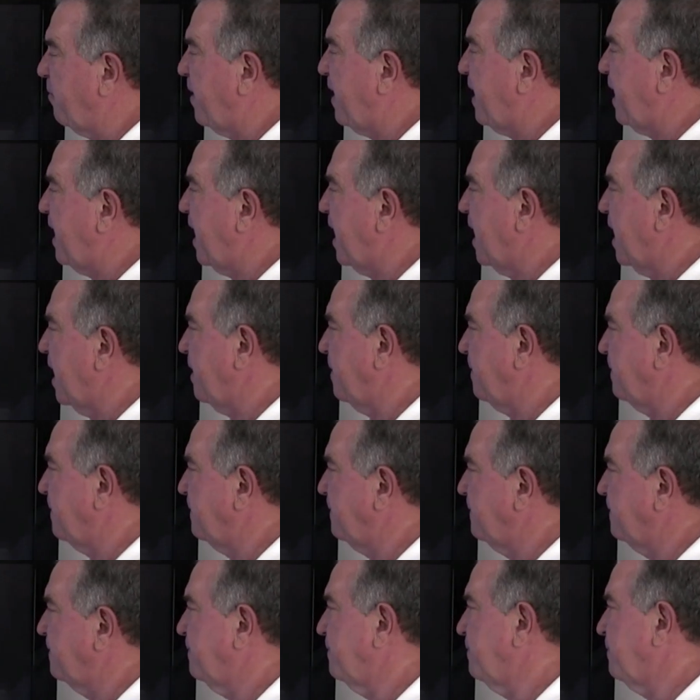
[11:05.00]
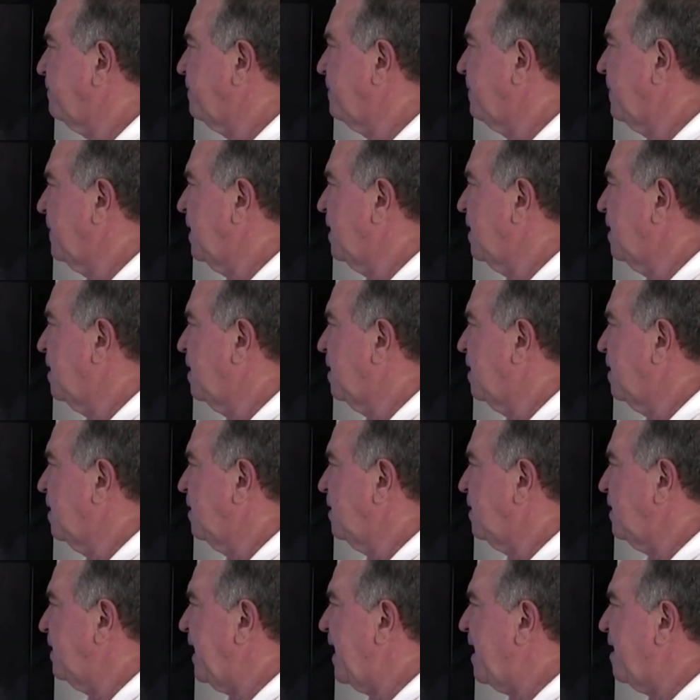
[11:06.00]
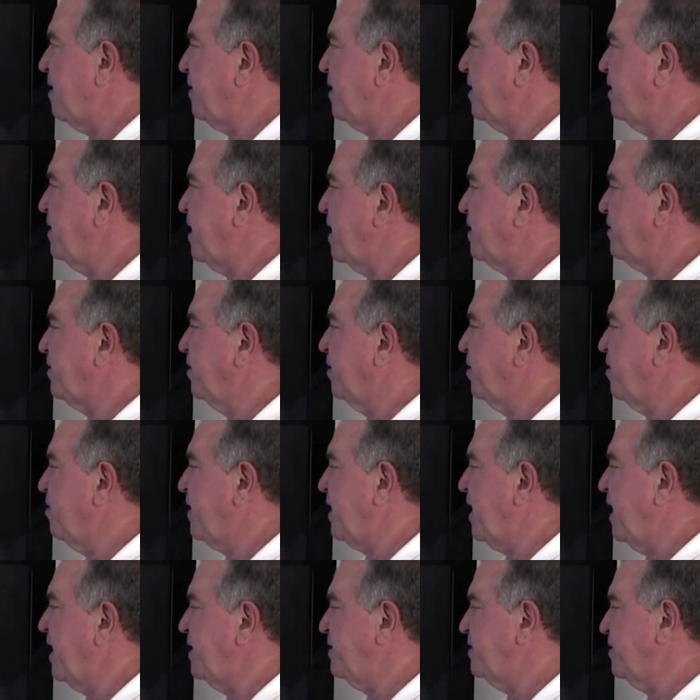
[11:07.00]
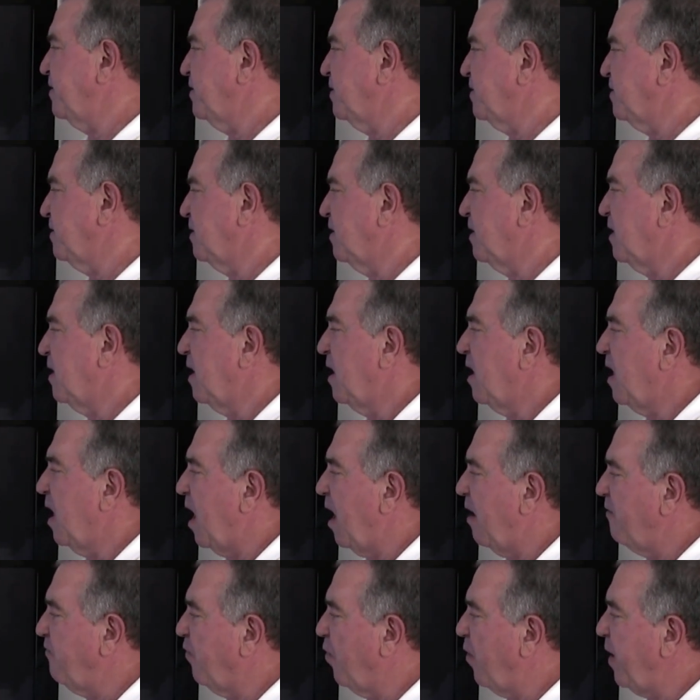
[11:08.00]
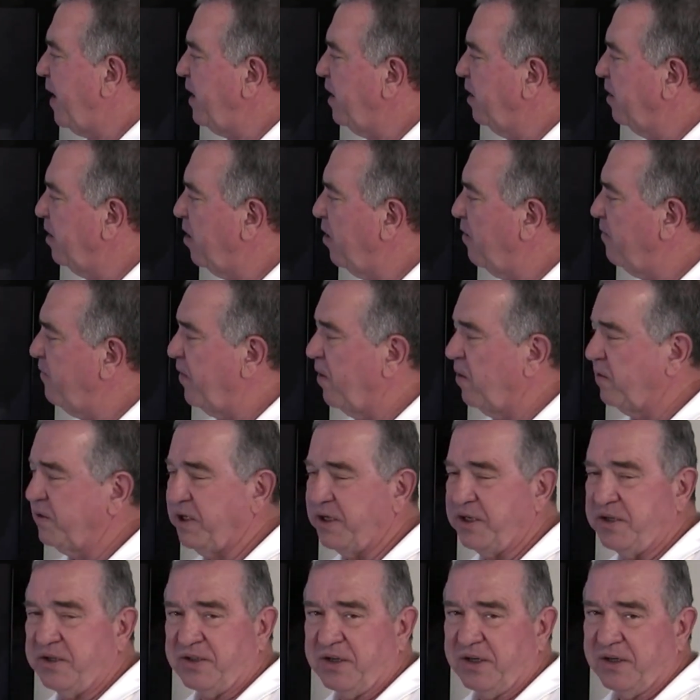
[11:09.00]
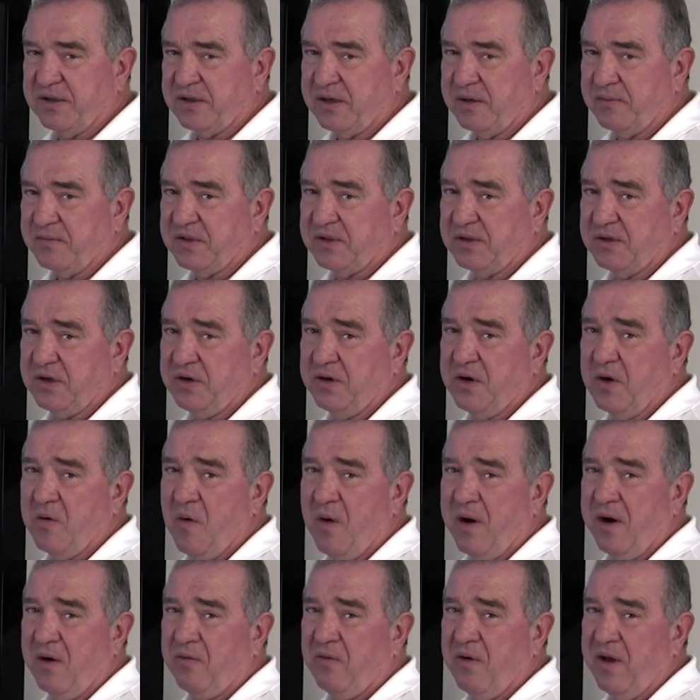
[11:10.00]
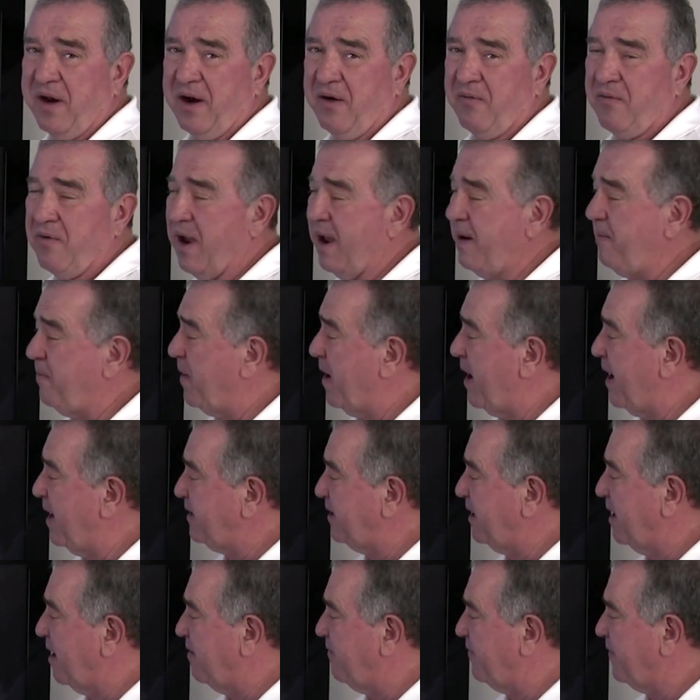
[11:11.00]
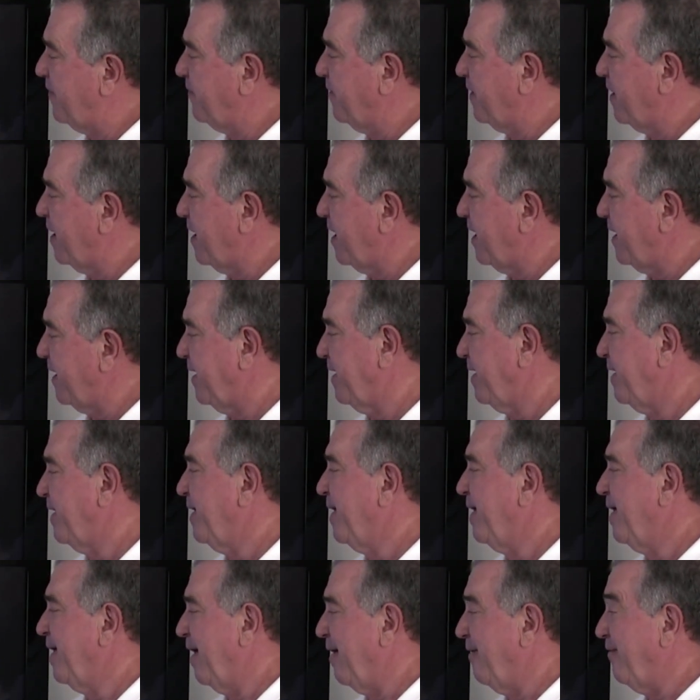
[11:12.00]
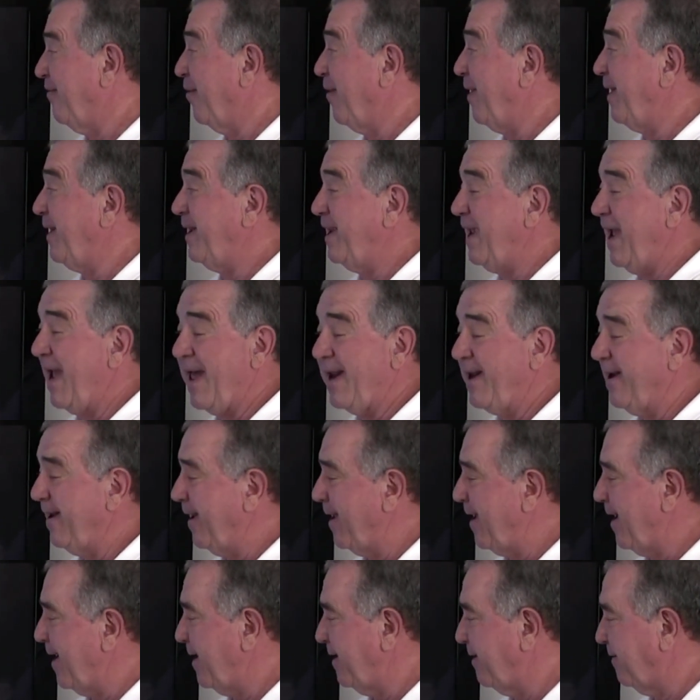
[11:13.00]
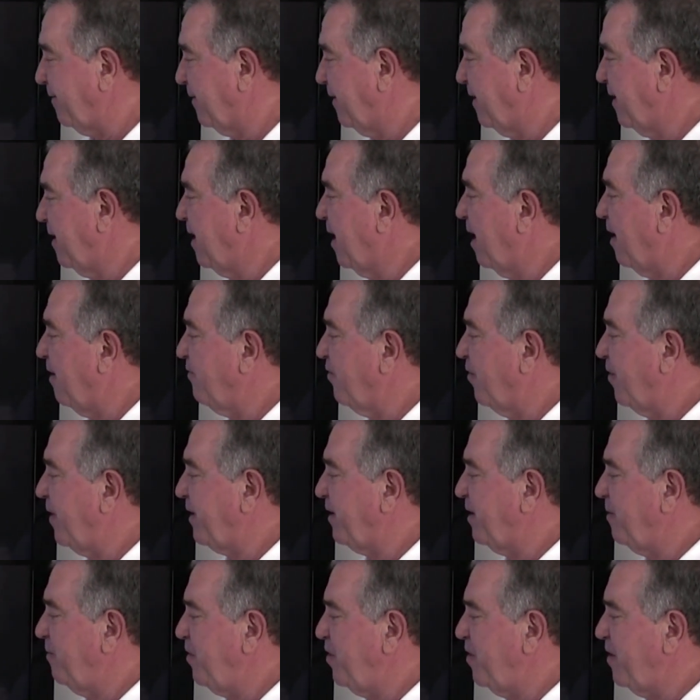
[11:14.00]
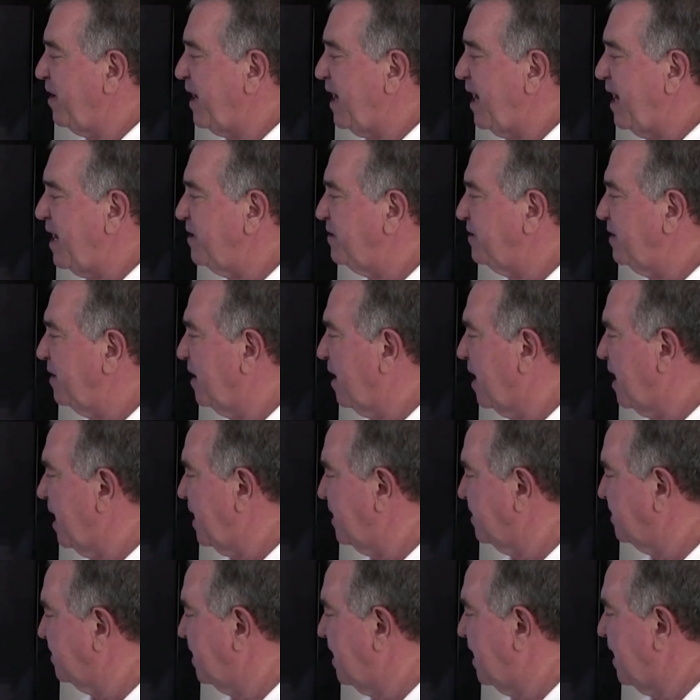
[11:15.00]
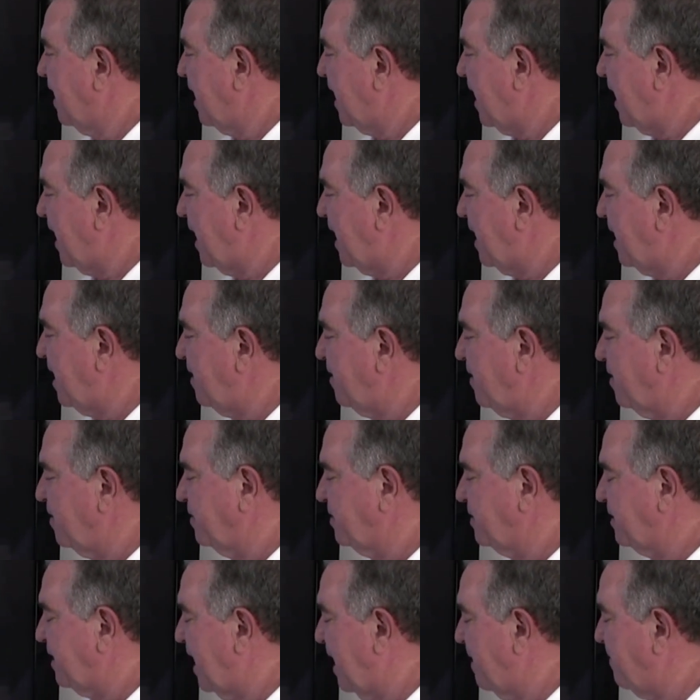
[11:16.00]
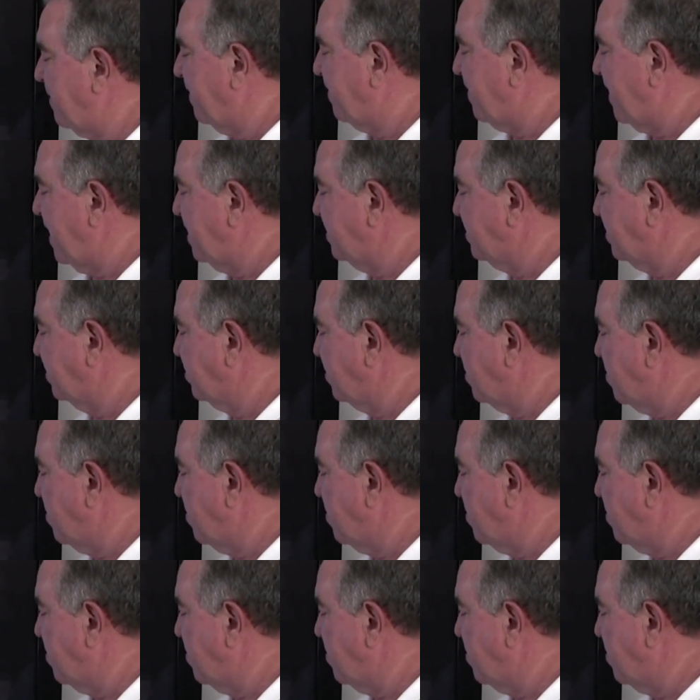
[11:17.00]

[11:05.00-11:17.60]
we can. Down conductor locations. Avoid low voltage systems. You don't want to run it right by a telephone line. Avoid data lines. Avoid communication lines. Any of those type of things is